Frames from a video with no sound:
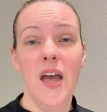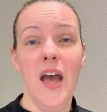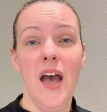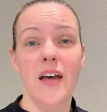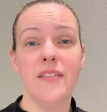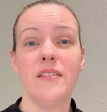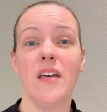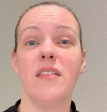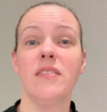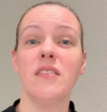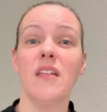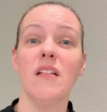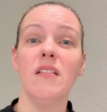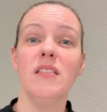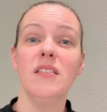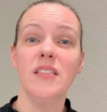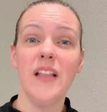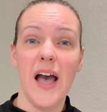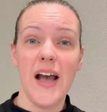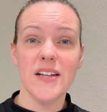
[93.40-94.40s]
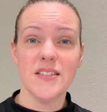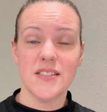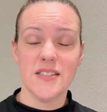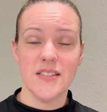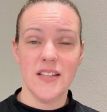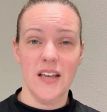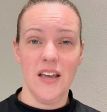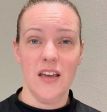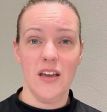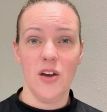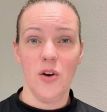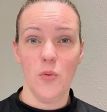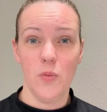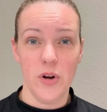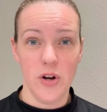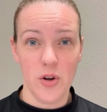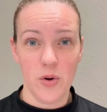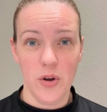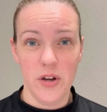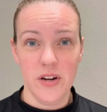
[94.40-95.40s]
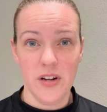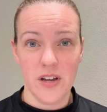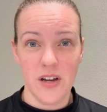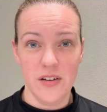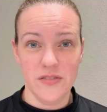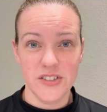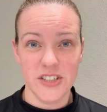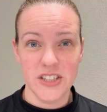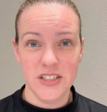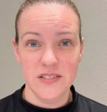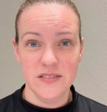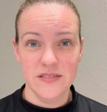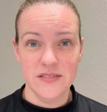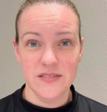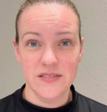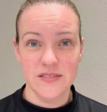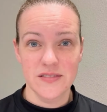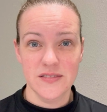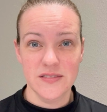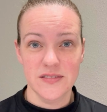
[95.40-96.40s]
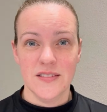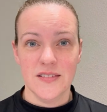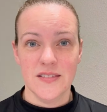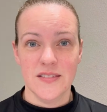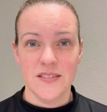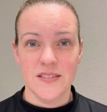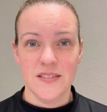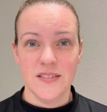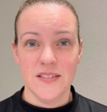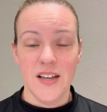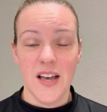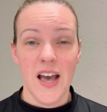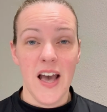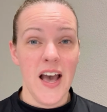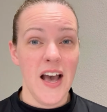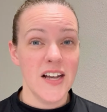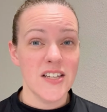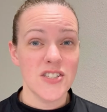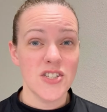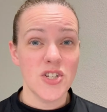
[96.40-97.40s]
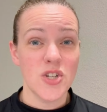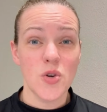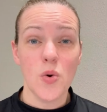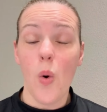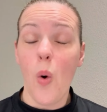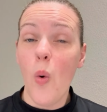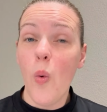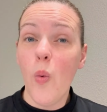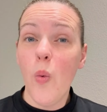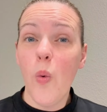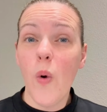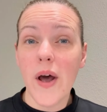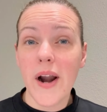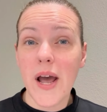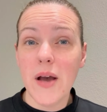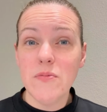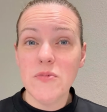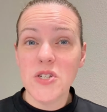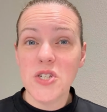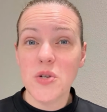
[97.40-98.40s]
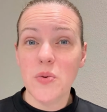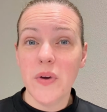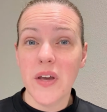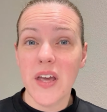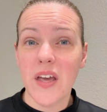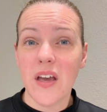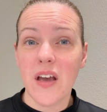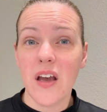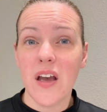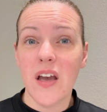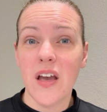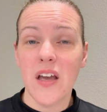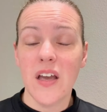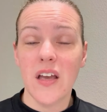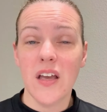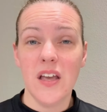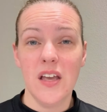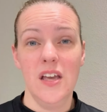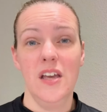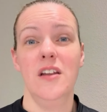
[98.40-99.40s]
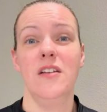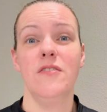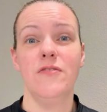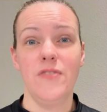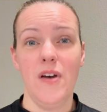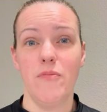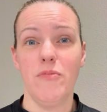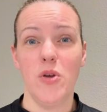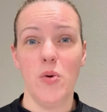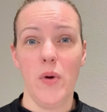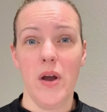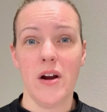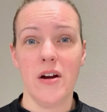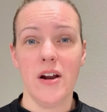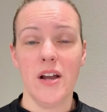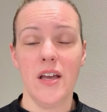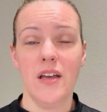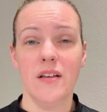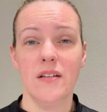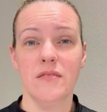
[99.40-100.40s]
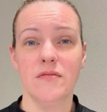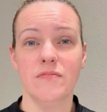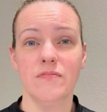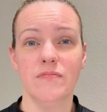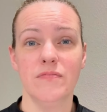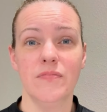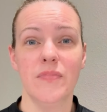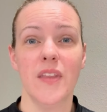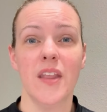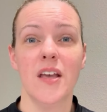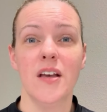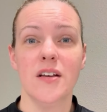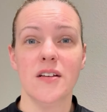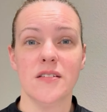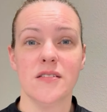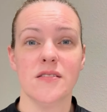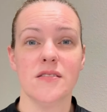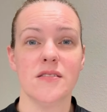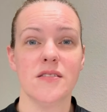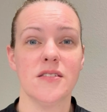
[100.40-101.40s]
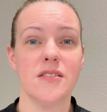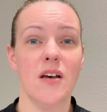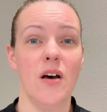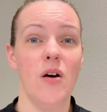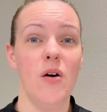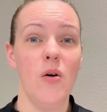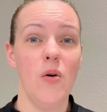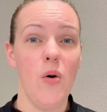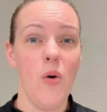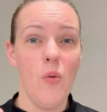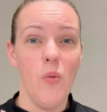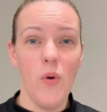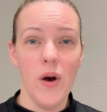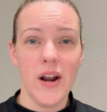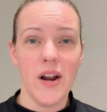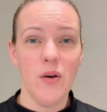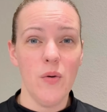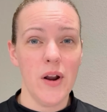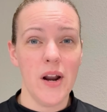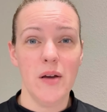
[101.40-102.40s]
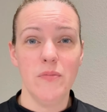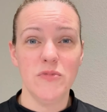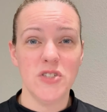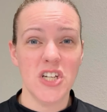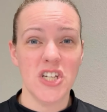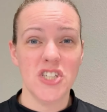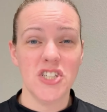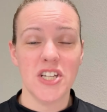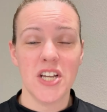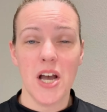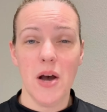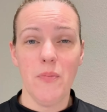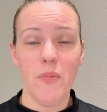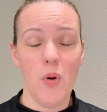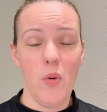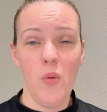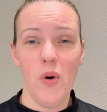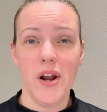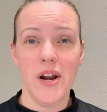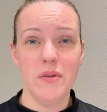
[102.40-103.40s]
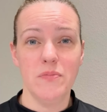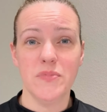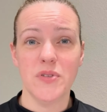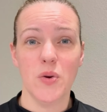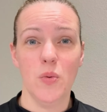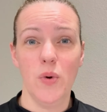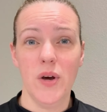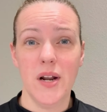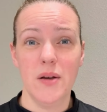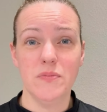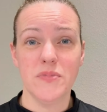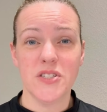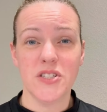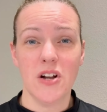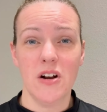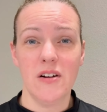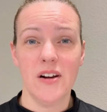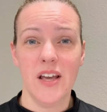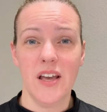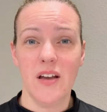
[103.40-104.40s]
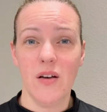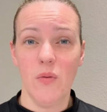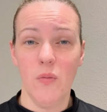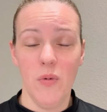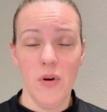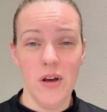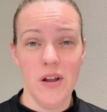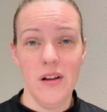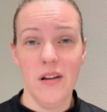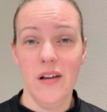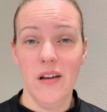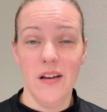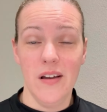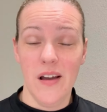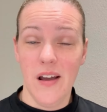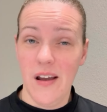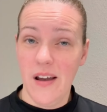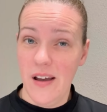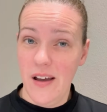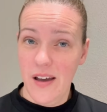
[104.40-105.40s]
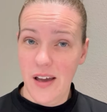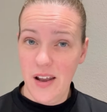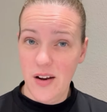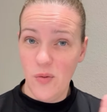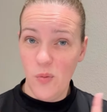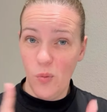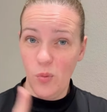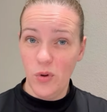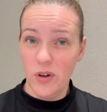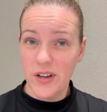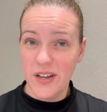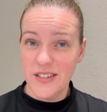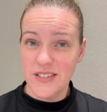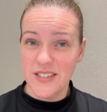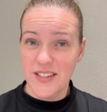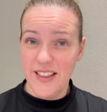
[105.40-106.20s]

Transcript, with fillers: And then the last thing we're going to cover has to do what I'm doing in February. So what I'm changing up, or what I'm starting, and we'll get to